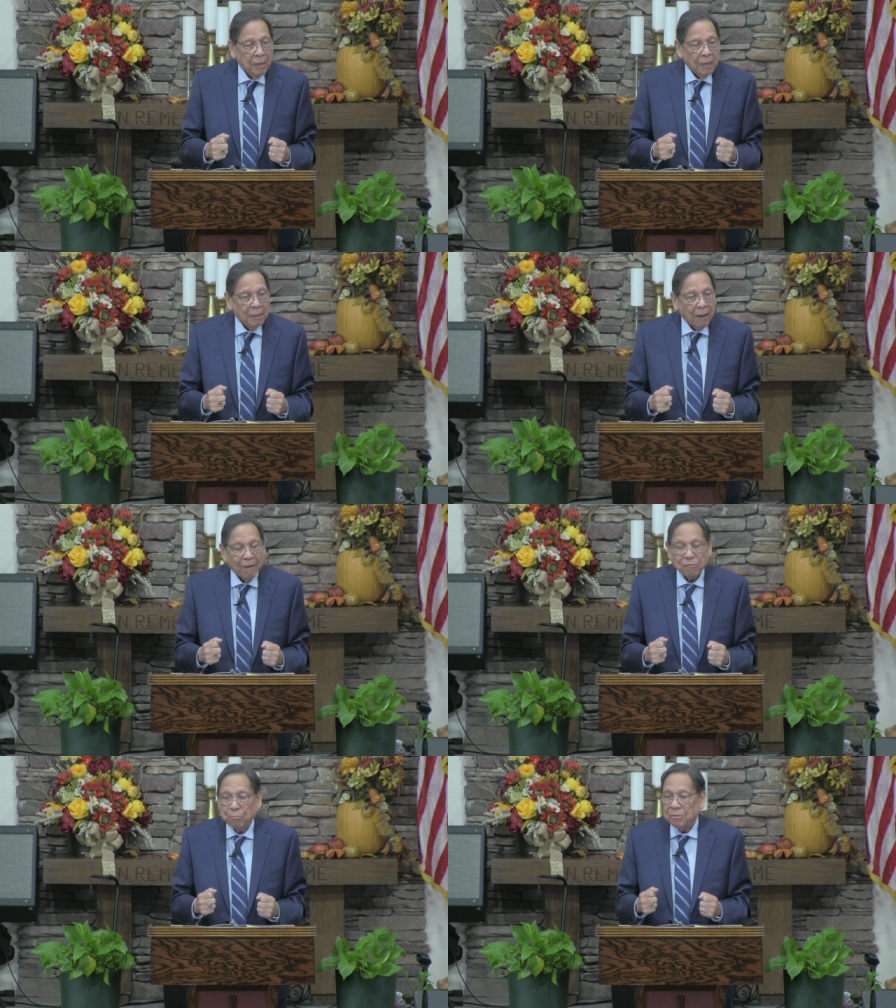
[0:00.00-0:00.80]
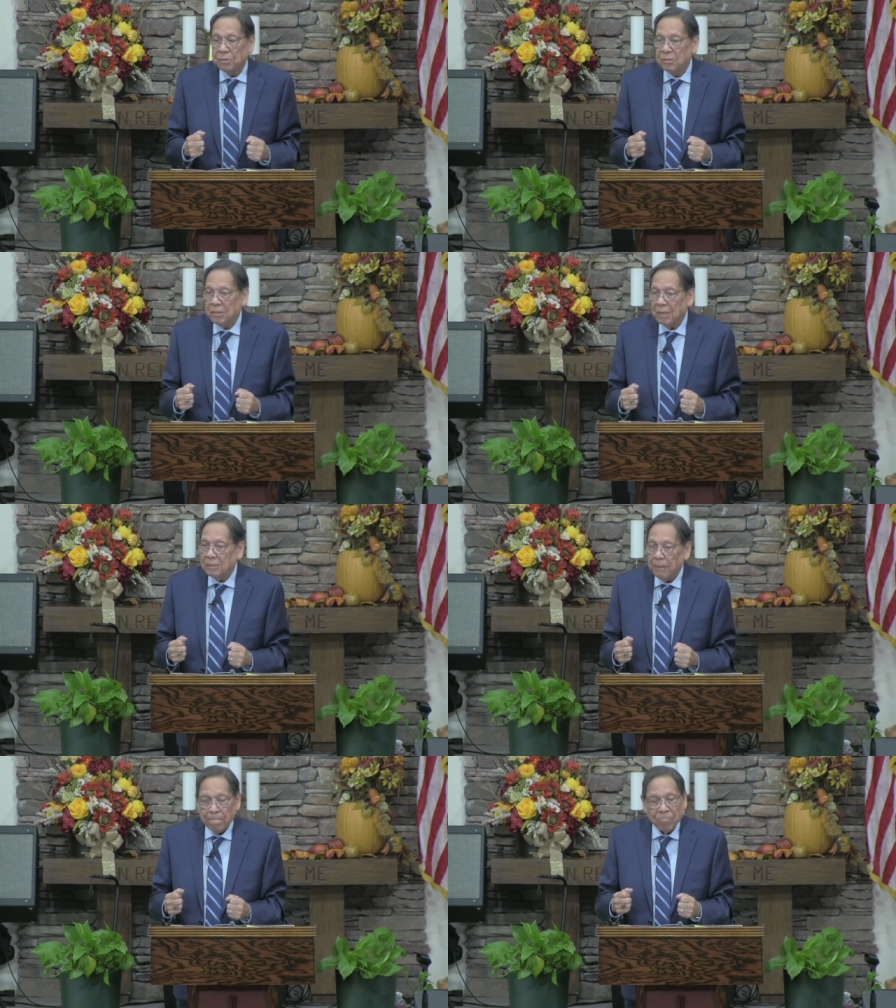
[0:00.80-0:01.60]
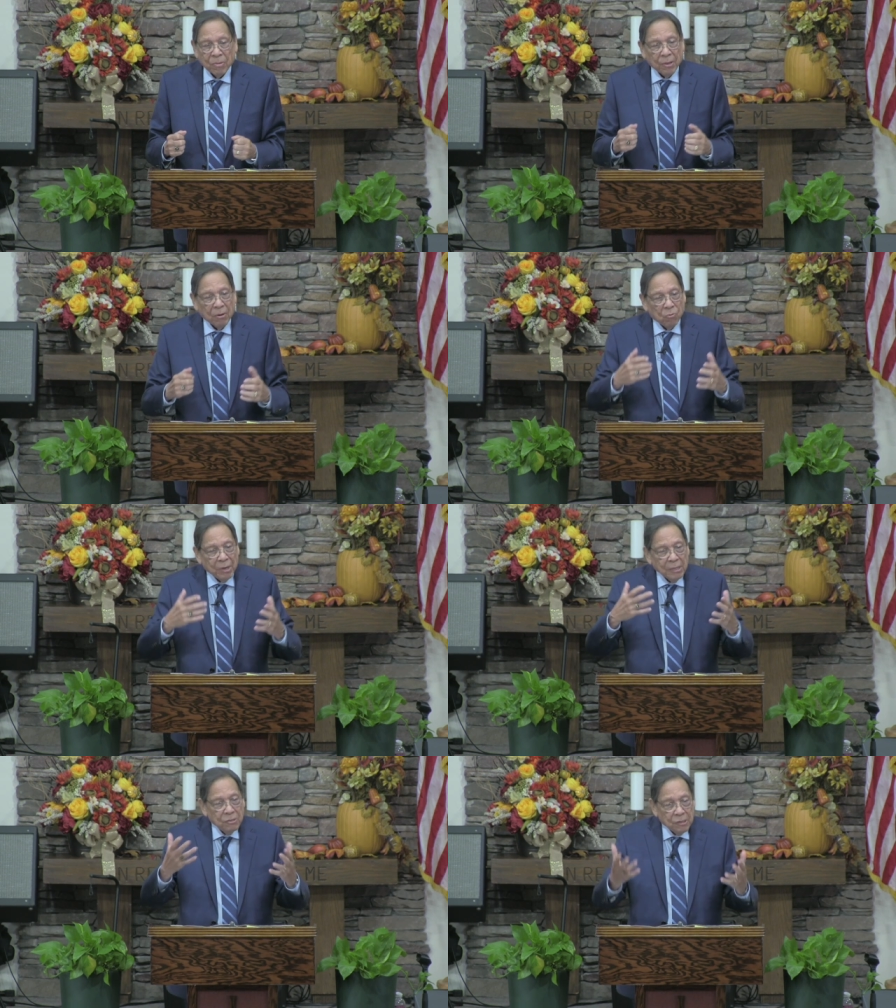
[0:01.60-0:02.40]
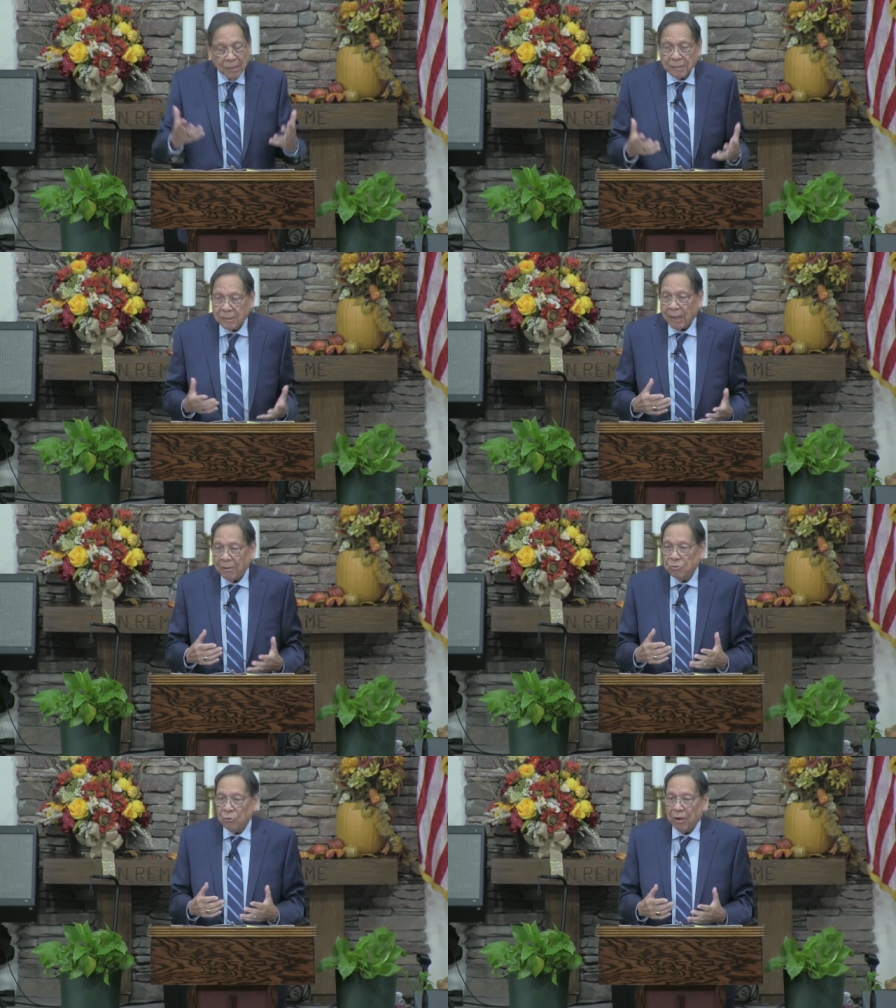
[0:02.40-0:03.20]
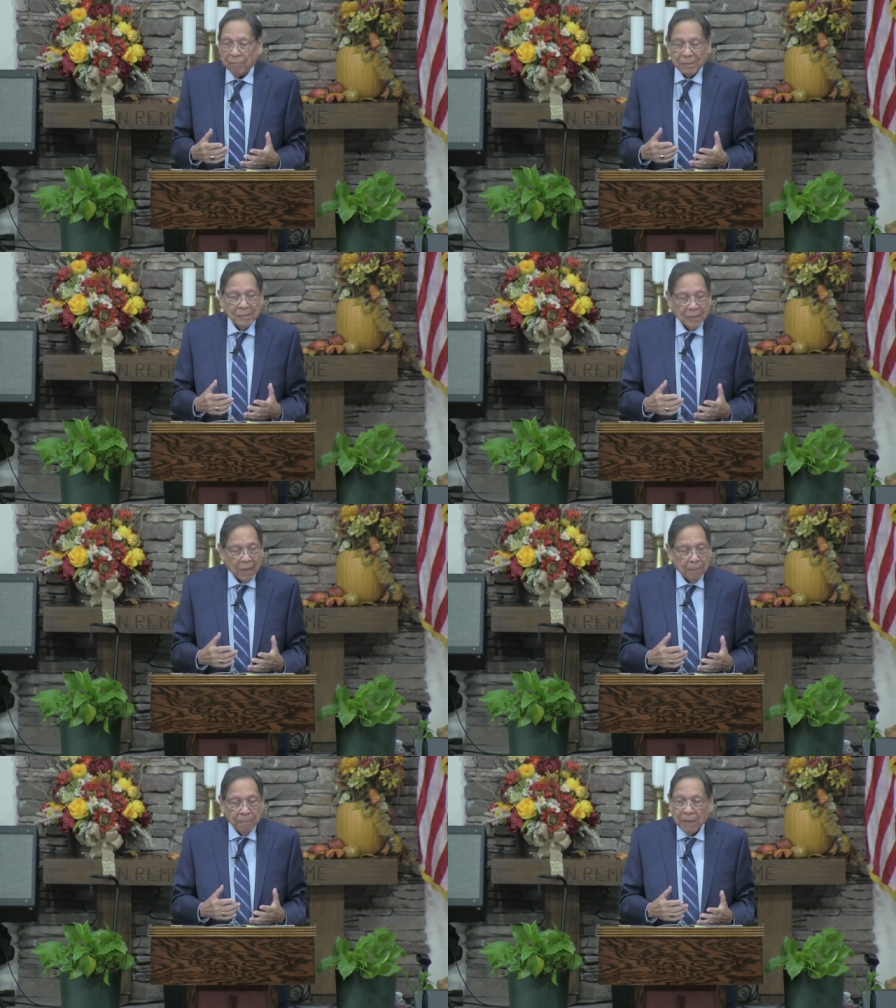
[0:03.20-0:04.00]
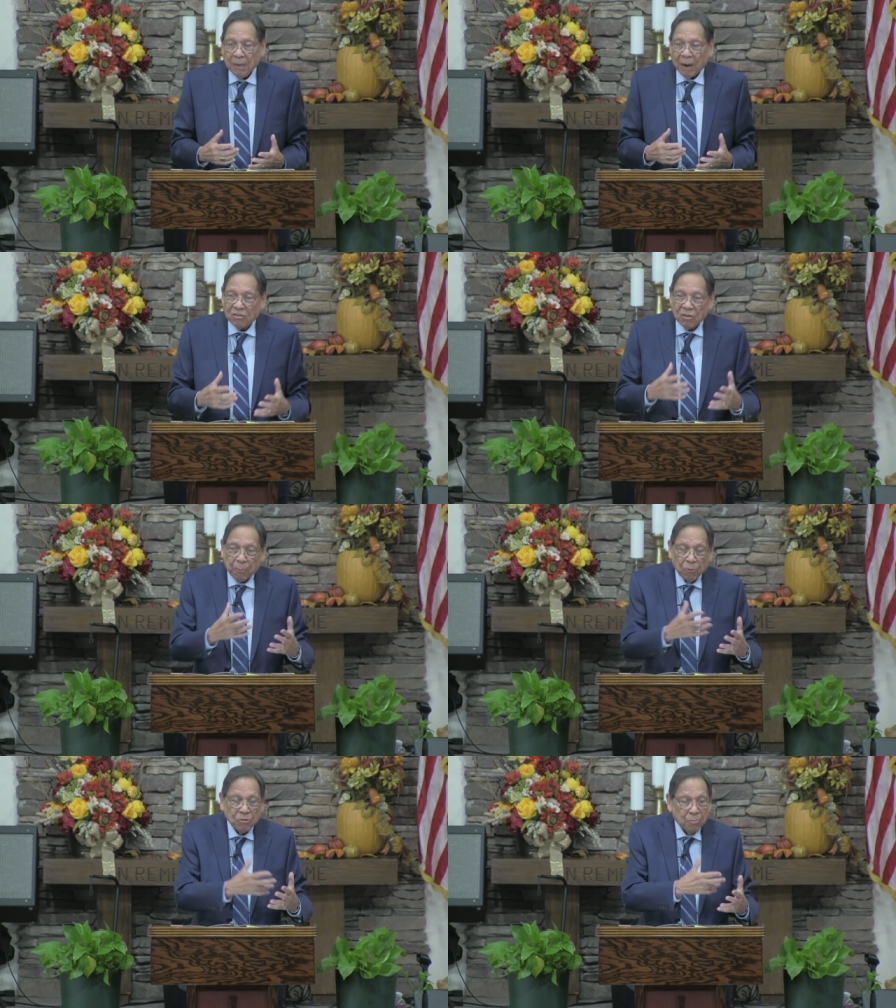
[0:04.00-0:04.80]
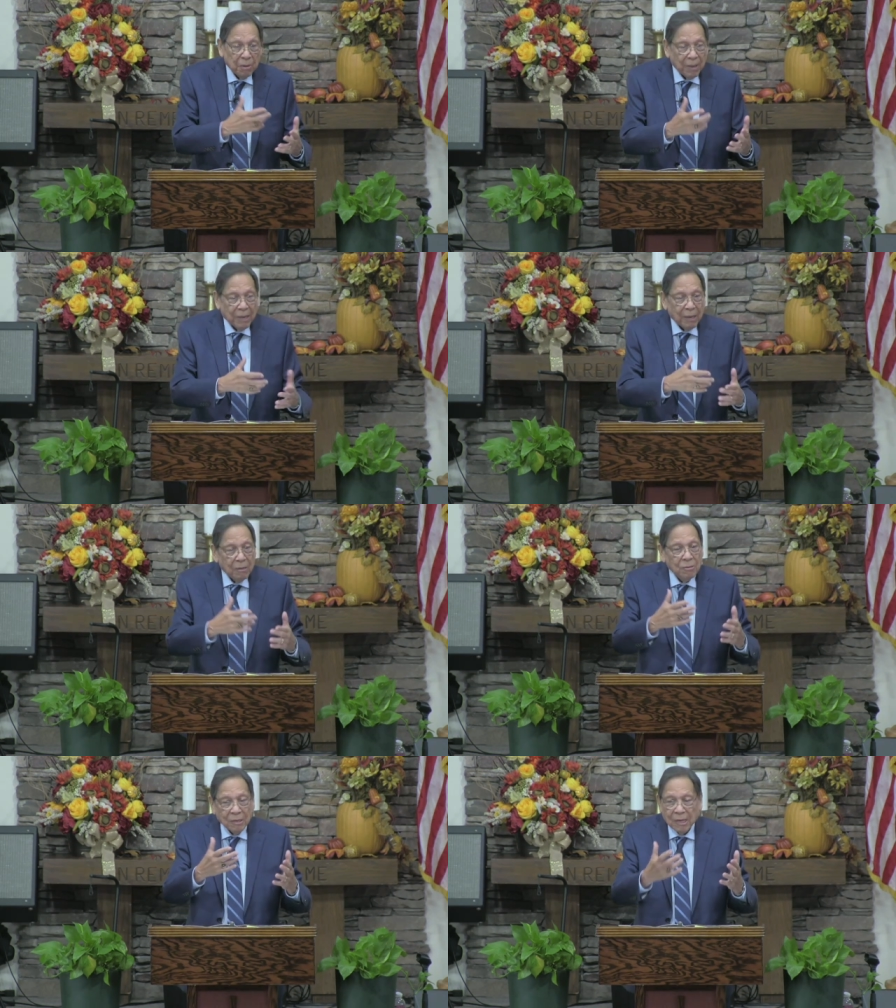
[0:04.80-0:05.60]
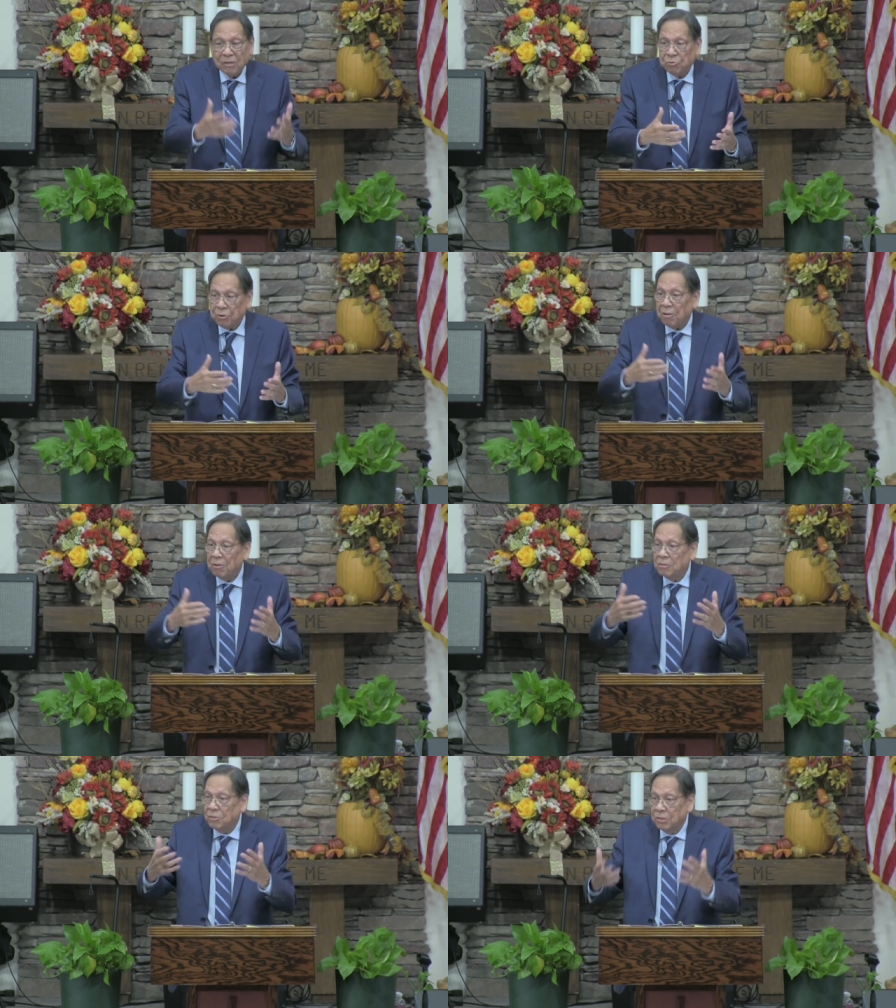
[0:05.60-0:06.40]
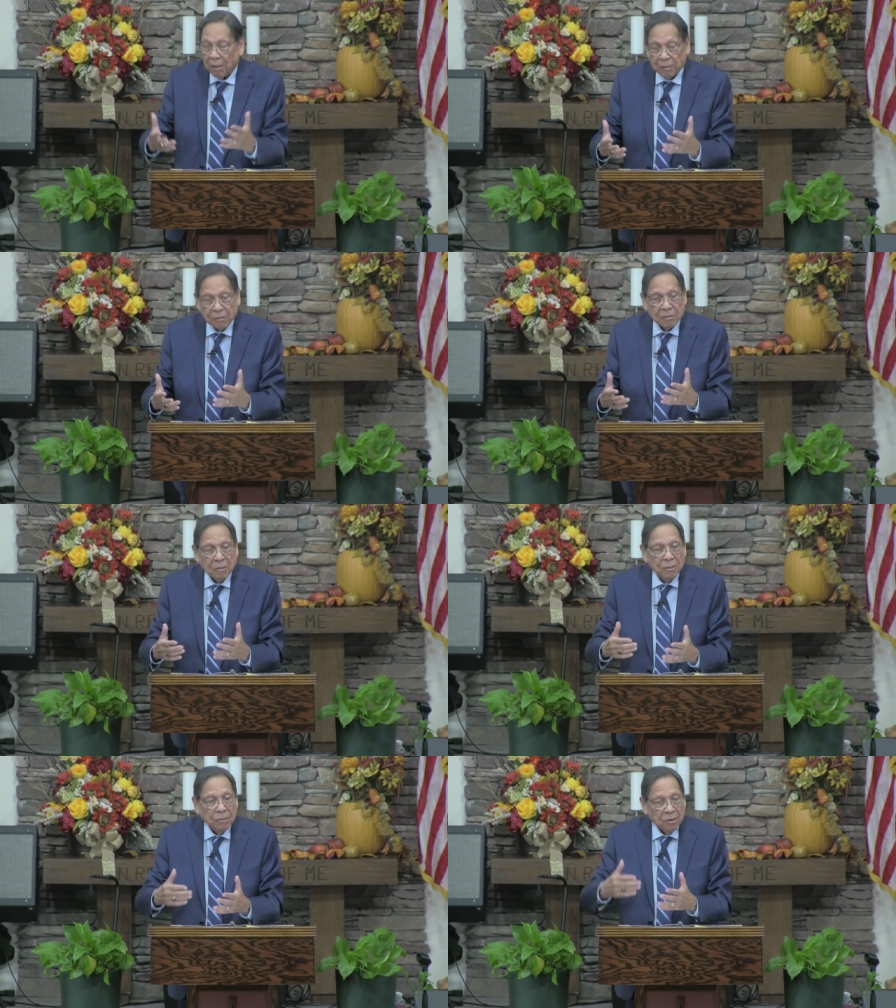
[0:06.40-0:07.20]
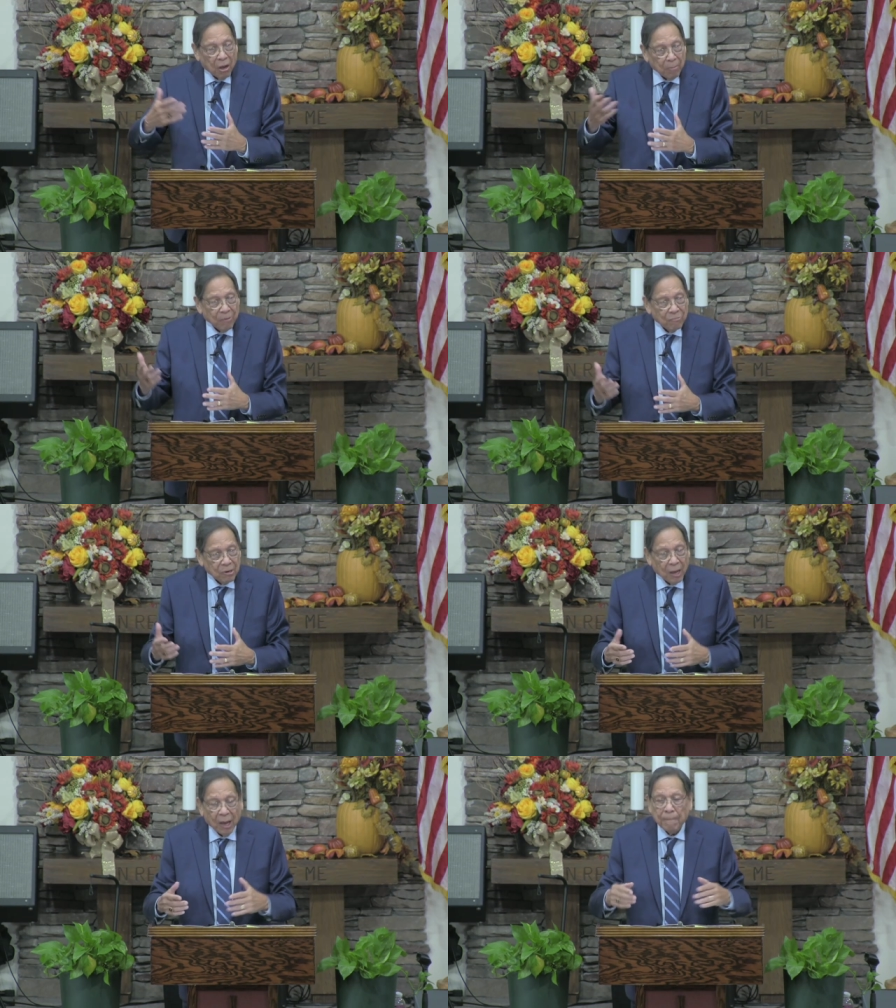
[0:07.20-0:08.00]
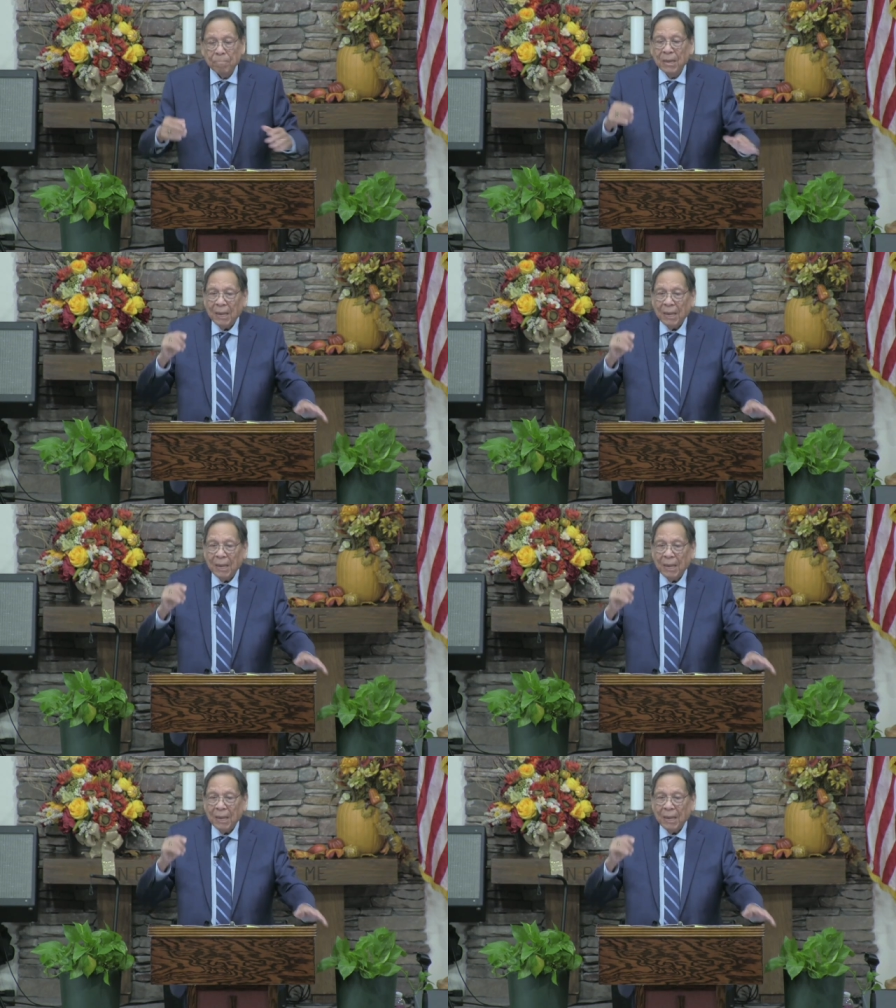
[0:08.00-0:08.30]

in the Gospels, it says that we Gentiles who have been saved are supposed to be making Israel jealous to come after God,